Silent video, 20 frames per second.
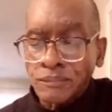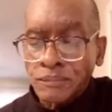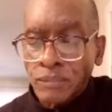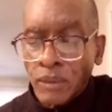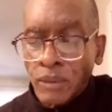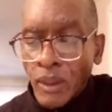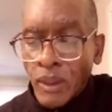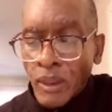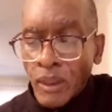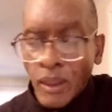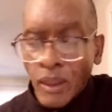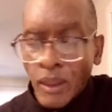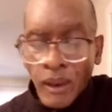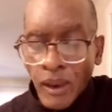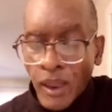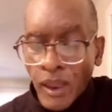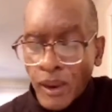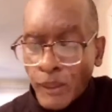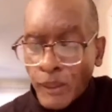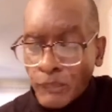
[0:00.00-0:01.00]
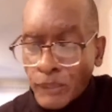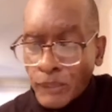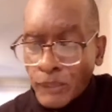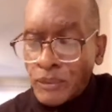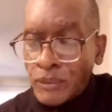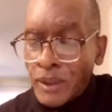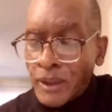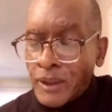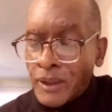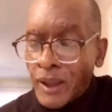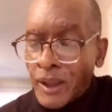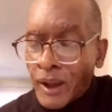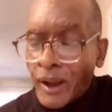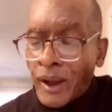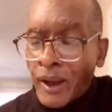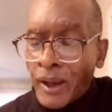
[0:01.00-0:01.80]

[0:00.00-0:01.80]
Let them know that God